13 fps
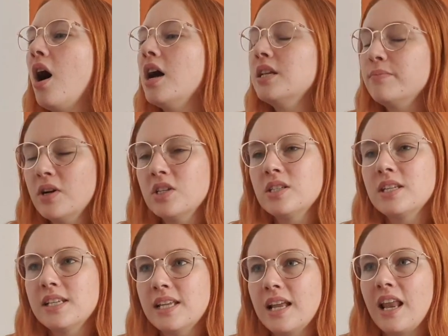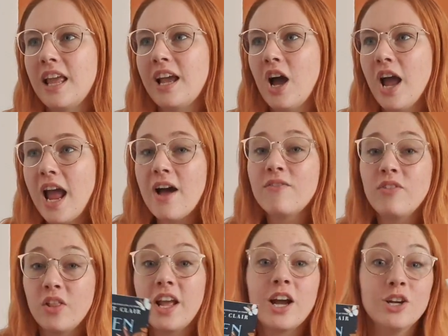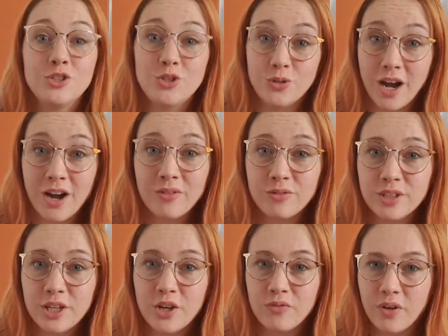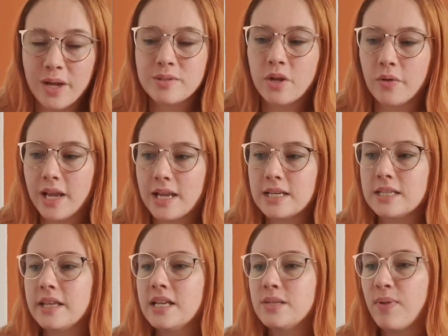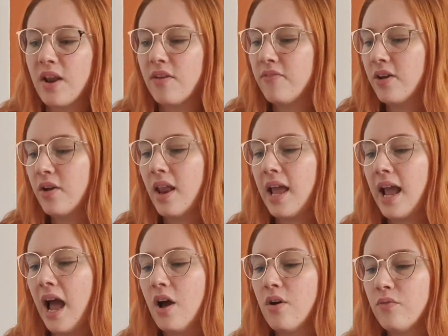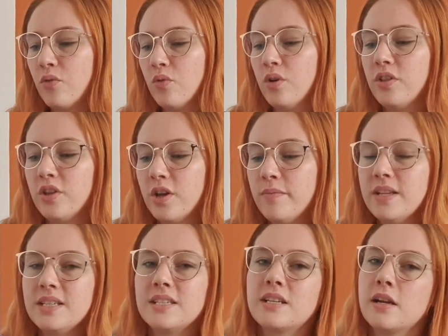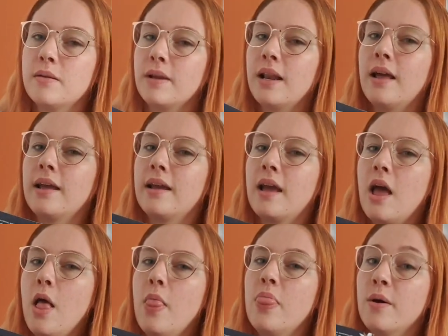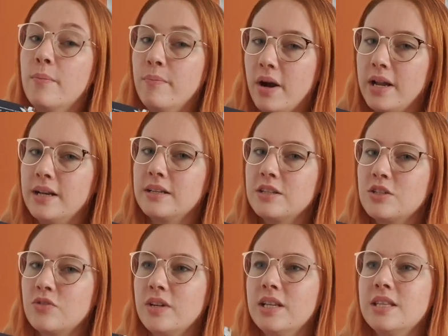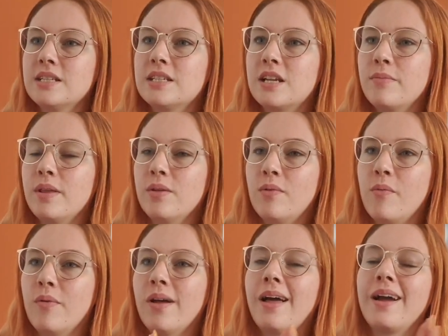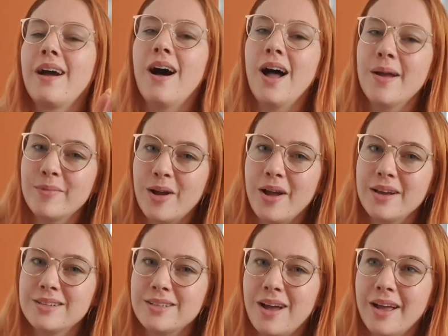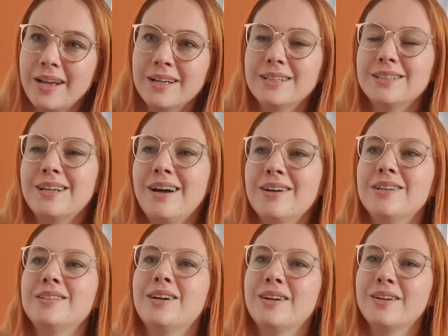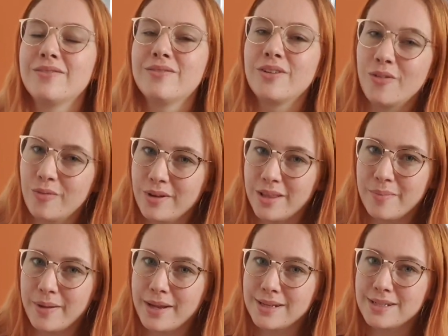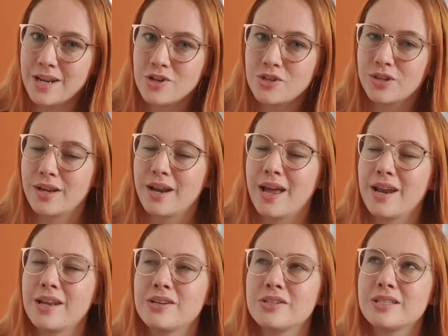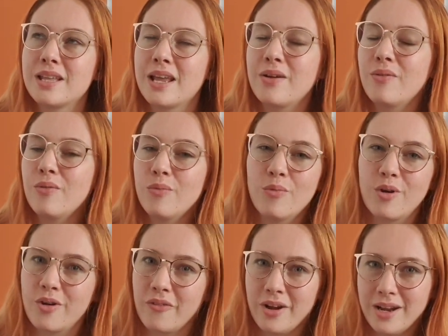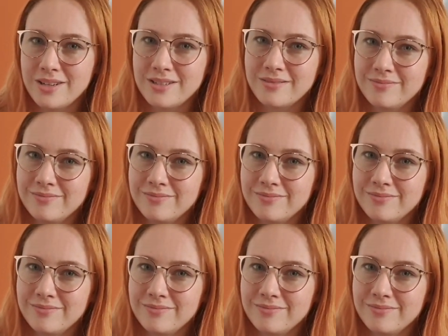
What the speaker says: as much as I said, like, I do have really good vibes going into this, but I feel like out of all of them, this is going to be, like, the mindless read. This is going to be the one where, like, I'm kind of tired, I'm kind of not really paying attention, and I just, like, want to read.